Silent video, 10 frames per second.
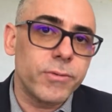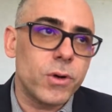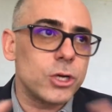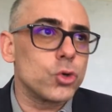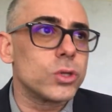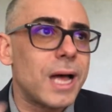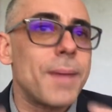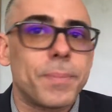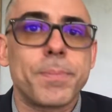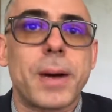often
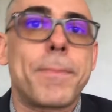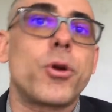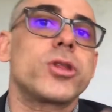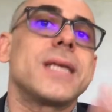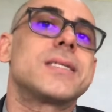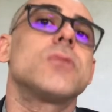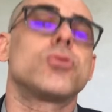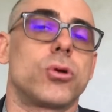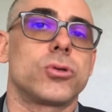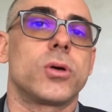good bacteria,
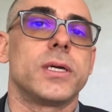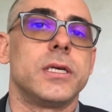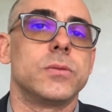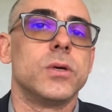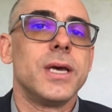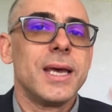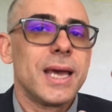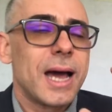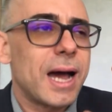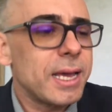which help protect
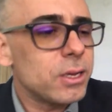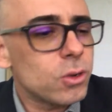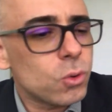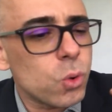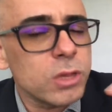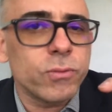our bodies.